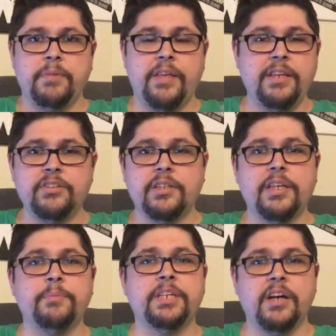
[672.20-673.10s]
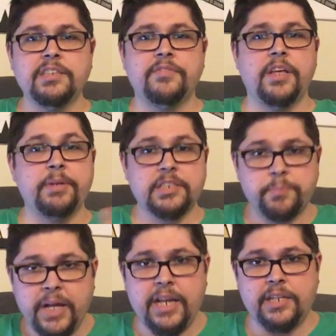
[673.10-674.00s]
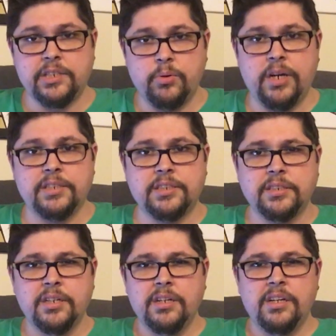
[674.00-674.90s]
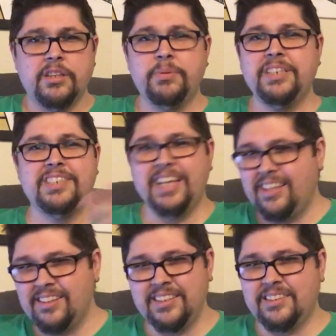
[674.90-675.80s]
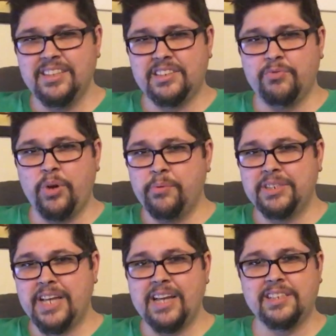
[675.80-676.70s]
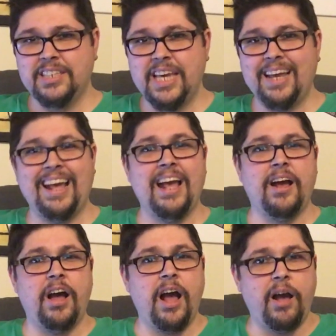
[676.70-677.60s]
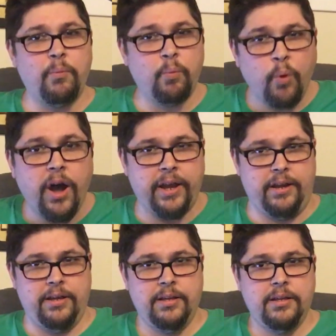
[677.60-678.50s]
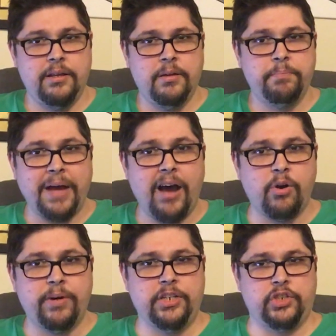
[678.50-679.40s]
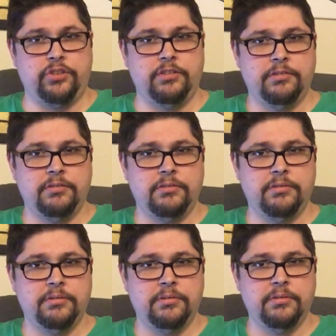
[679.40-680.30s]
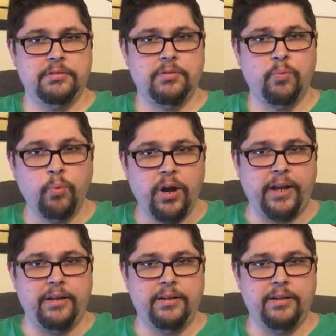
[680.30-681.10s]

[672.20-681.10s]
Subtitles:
And here's the thing, because of them explaining to us the ridiculousness of what it would take to get one Power Ranger. One.